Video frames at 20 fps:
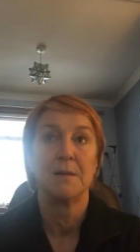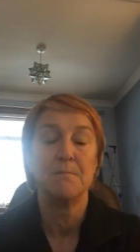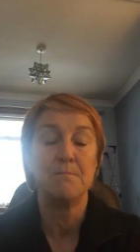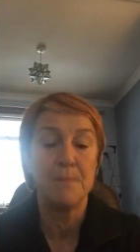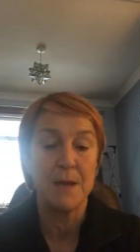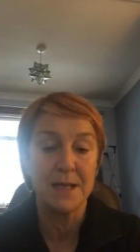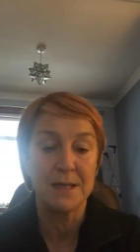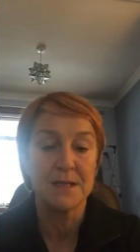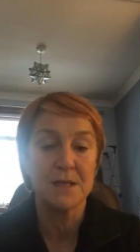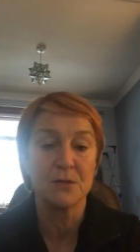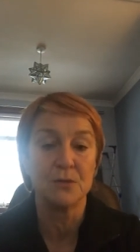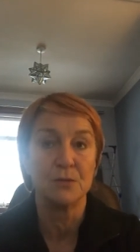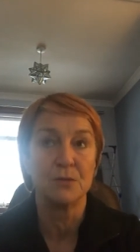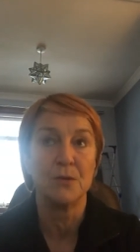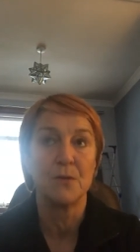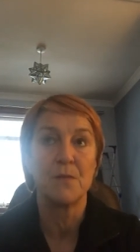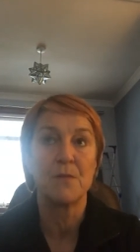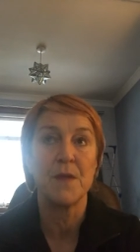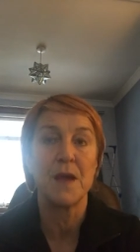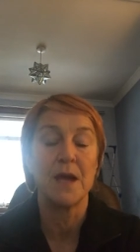mental
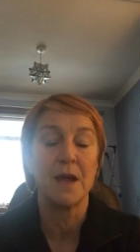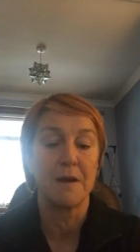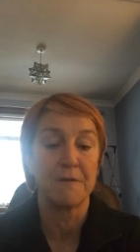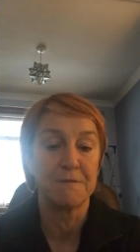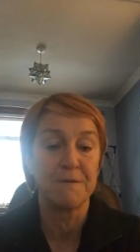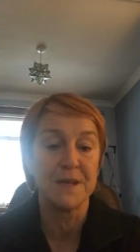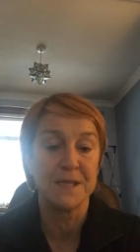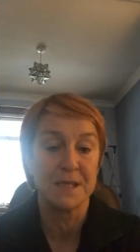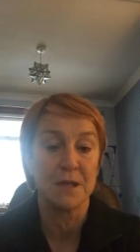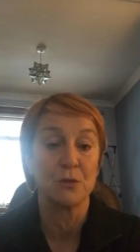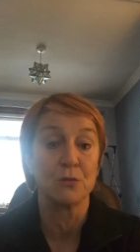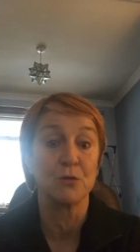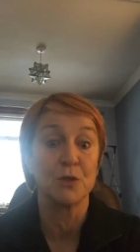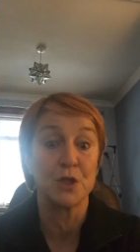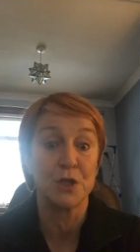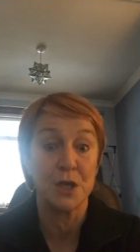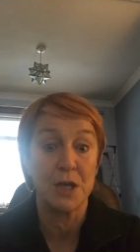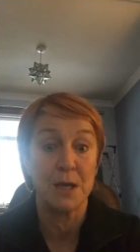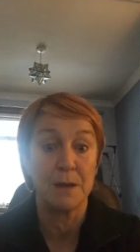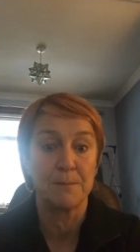eh, and physical
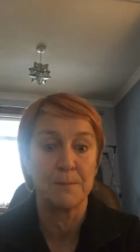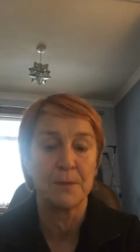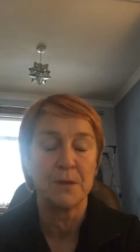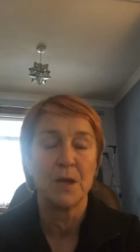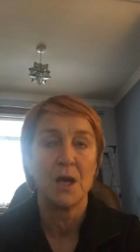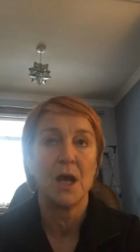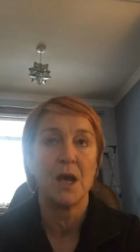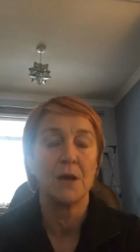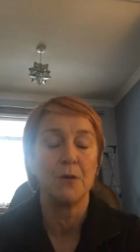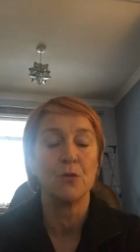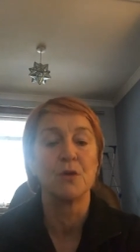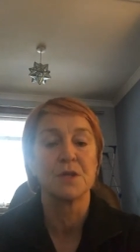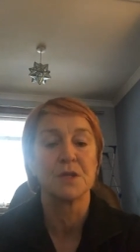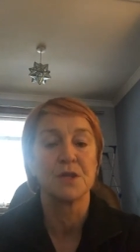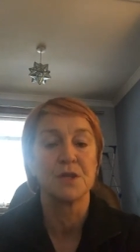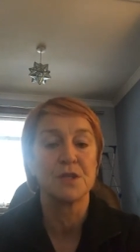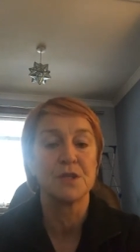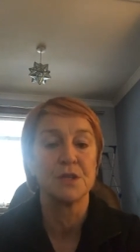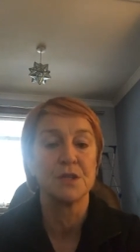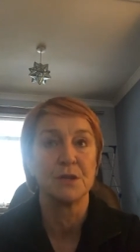shape in
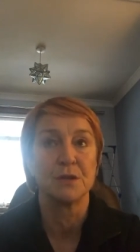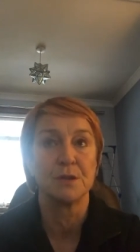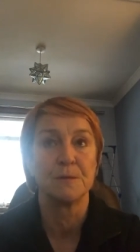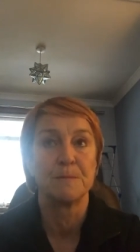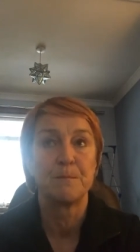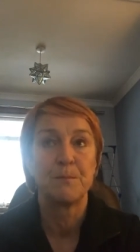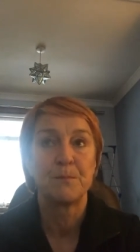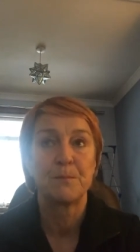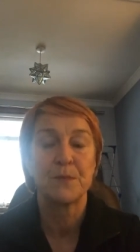order to